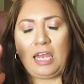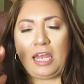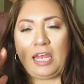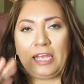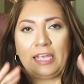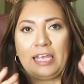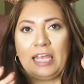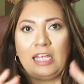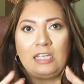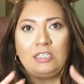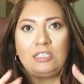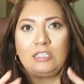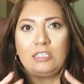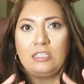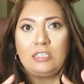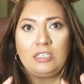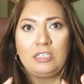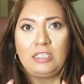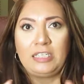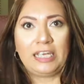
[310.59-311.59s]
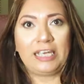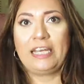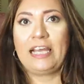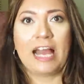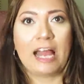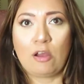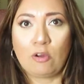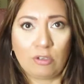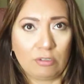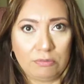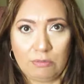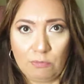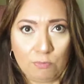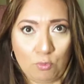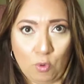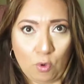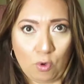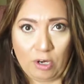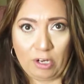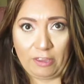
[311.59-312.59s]
I can't geek out
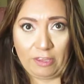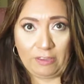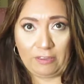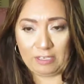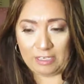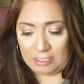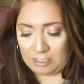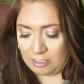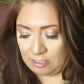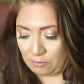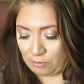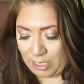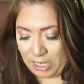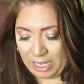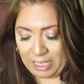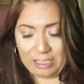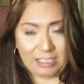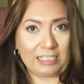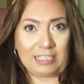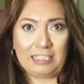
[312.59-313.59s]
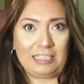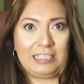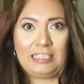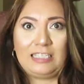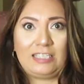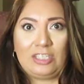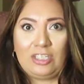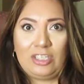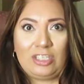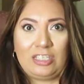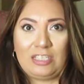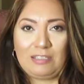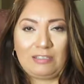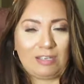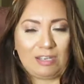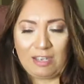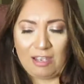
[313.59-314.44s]
more than this okay this is just